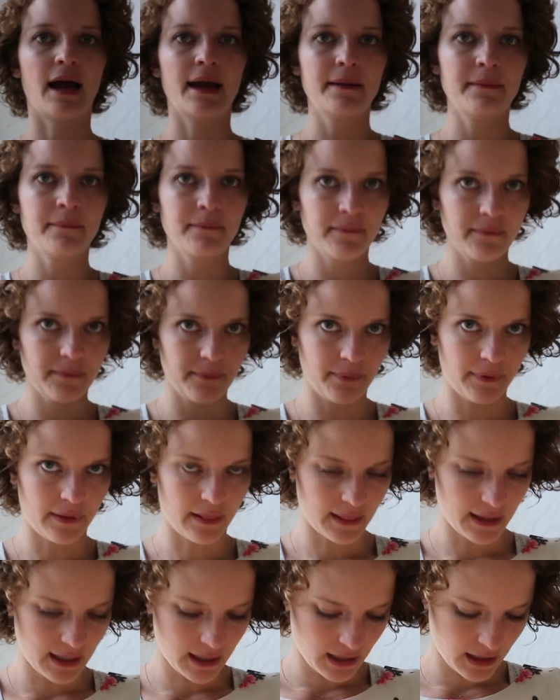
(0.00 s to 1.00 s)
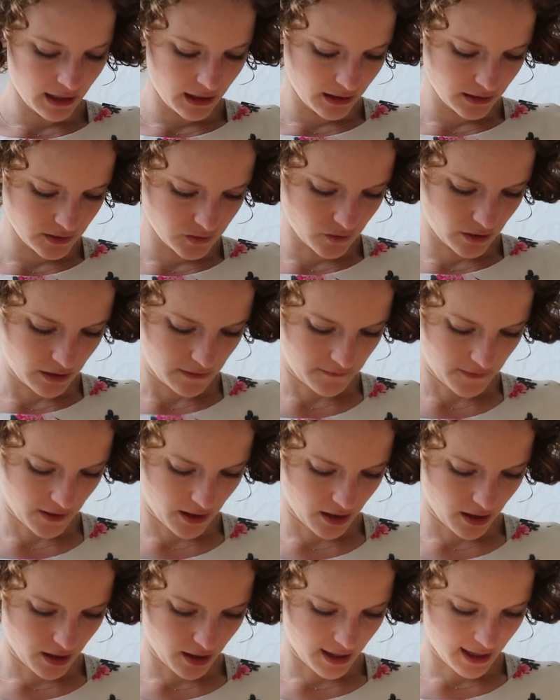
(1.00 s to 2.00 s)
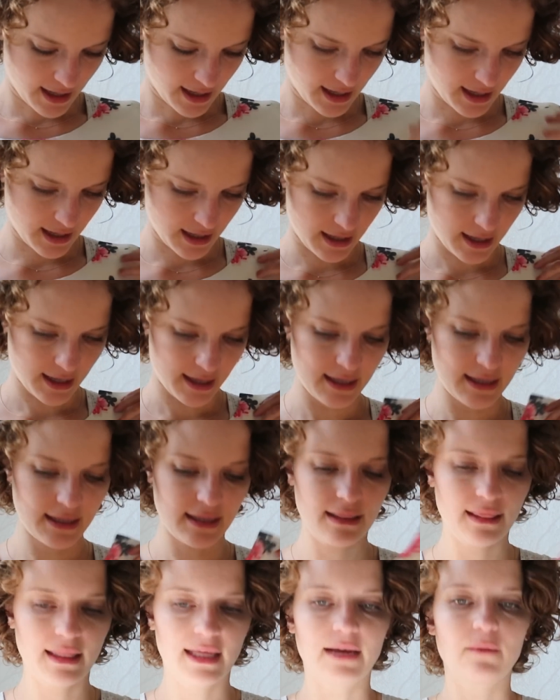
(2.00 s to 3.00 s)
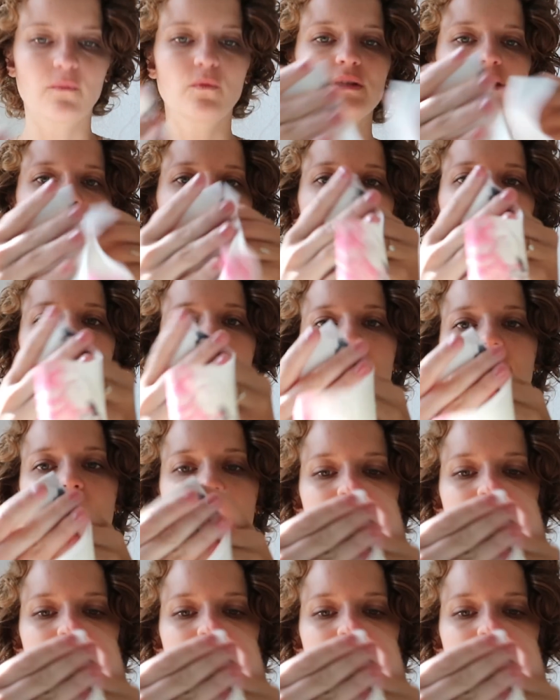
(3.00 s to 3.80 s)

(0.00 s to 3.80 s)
I'm planning sort of, like, we'll see